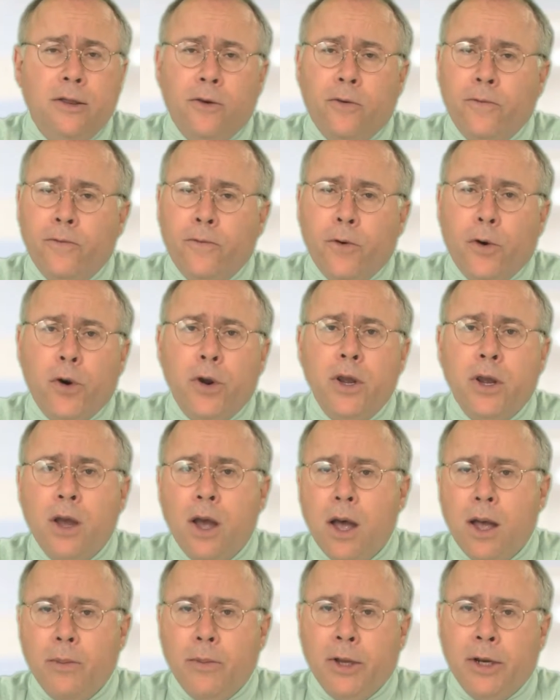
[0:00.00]
they're very
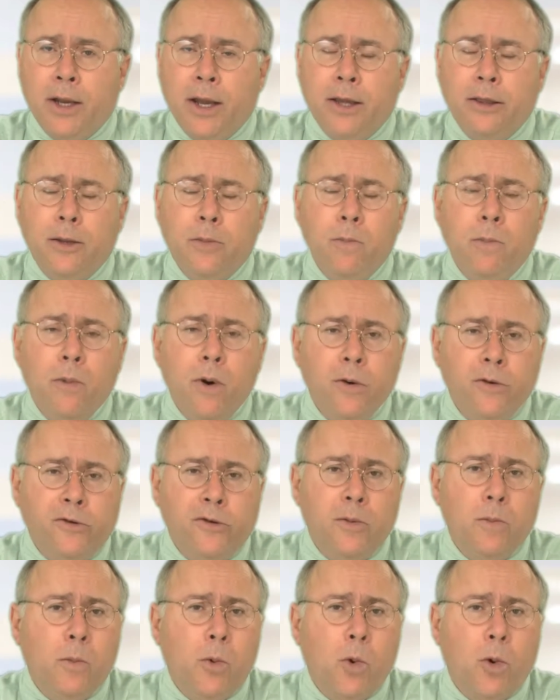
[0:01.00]
common. And the
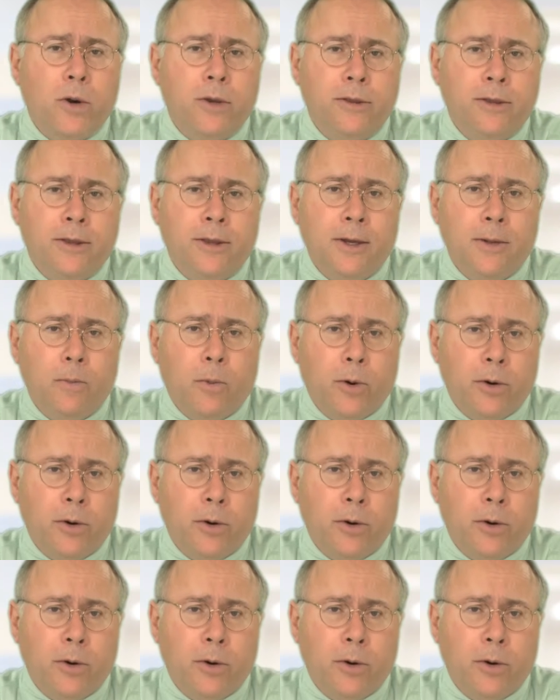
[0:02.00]
most important thing,